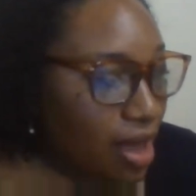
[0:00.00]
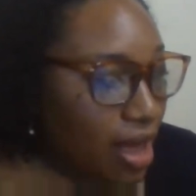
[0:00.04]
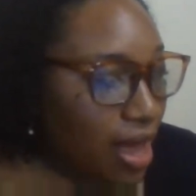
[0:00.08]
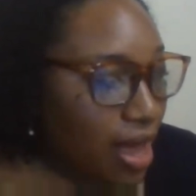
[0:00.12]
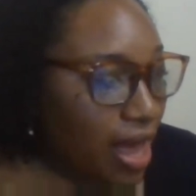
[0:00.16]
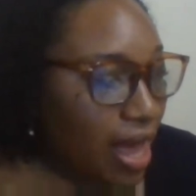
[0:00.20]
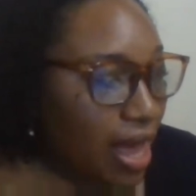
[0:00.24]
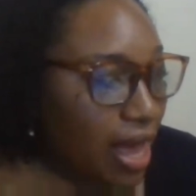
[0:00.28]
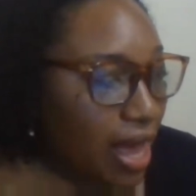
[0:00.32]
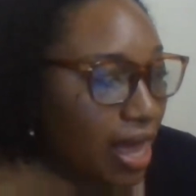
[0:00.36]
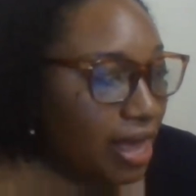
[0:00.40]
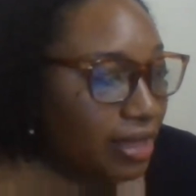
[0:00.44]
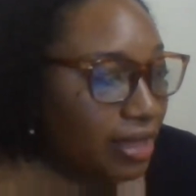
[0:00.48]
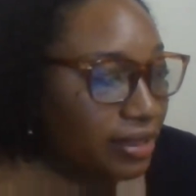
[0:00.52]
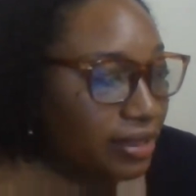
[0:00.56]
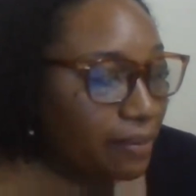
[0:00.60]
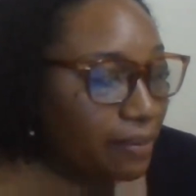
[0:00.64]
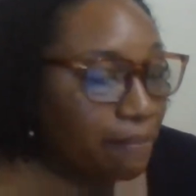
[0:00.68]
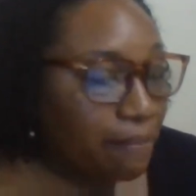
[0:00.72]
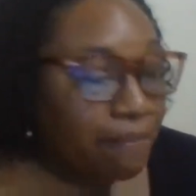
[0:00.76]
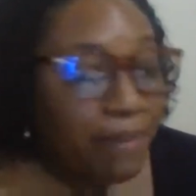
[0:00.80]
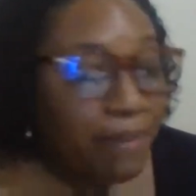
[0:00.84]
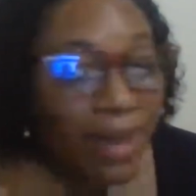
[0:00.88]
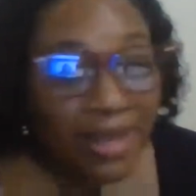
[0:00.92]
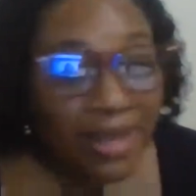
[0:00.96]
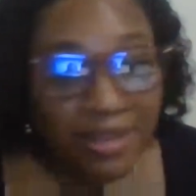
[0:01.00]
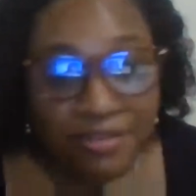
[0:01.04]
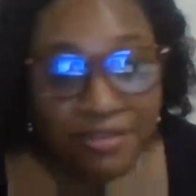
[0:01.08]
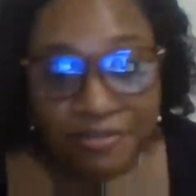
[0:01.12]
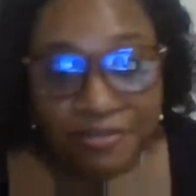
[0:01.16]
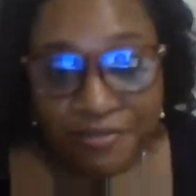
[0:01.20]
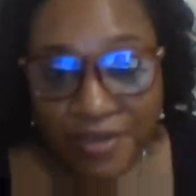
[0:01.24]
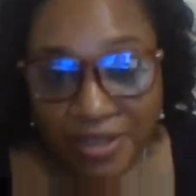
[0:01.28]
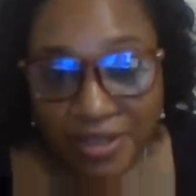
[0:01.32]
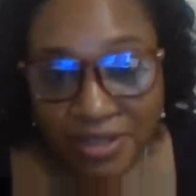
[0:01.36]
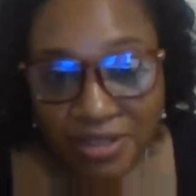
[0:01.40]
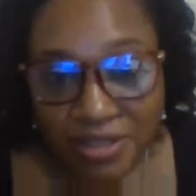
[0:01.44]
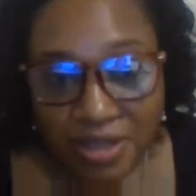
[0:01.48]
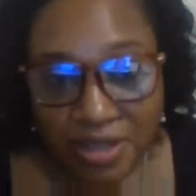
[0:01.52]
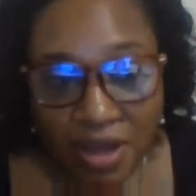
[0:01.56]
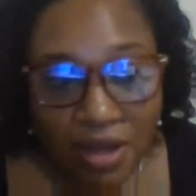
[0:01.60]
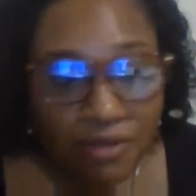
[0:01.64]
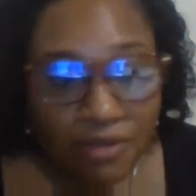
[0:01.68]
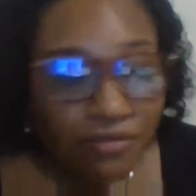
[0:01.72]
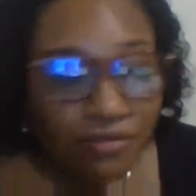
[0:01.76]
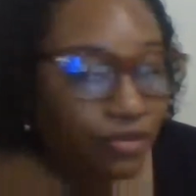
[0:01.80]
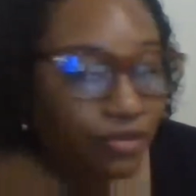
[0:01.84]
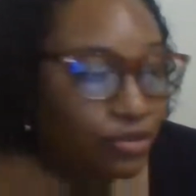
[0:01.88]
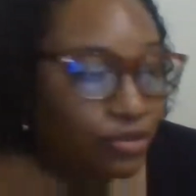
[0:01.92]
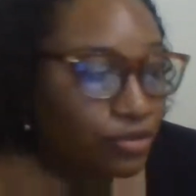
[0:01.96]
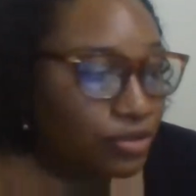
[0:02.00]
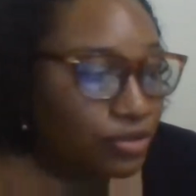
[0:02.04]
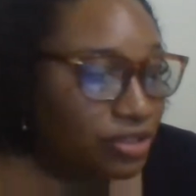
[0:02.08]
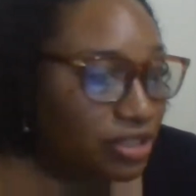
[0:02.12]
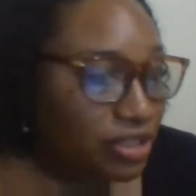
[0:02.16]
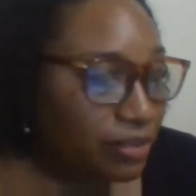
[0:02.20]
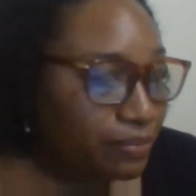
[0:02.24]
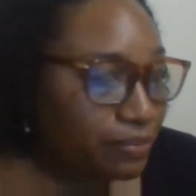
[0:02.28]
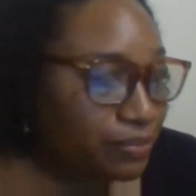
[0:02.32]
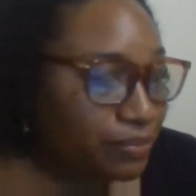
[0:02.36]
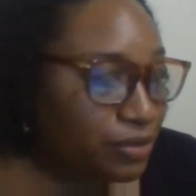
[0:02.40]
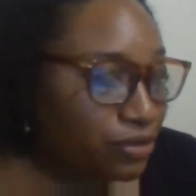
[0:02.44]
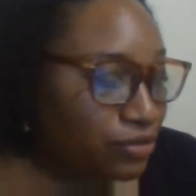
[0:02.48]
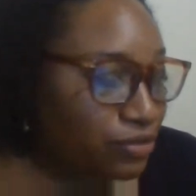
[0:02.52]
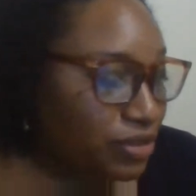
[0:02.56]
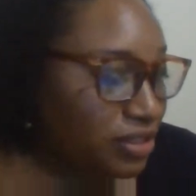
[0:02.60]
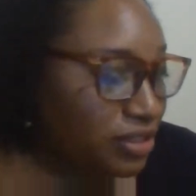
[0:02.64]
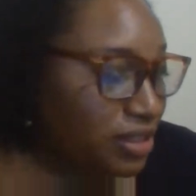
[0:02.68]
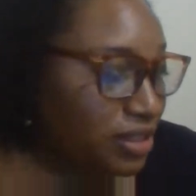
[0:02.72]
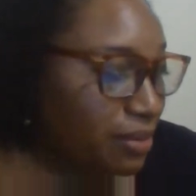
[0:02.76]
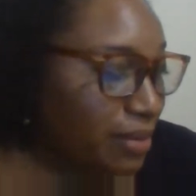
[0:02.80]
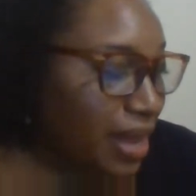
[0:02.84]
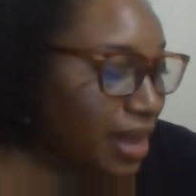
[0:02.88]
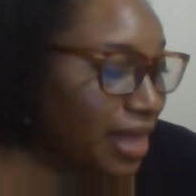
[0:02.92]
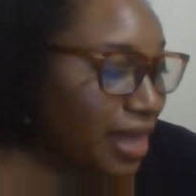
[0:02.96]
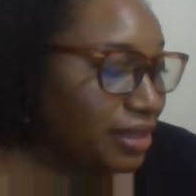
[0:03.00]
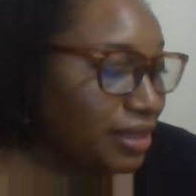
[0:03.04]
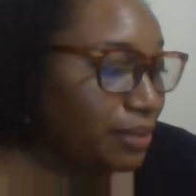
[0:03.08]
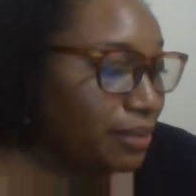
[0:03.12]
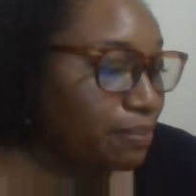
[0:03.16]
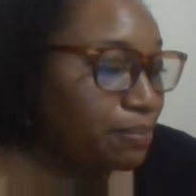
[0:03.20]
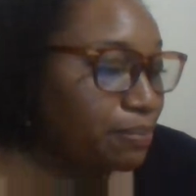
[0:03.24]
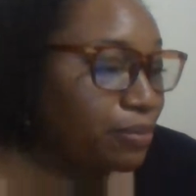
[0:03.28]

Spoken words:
and the benefits of cruise ship tourism and the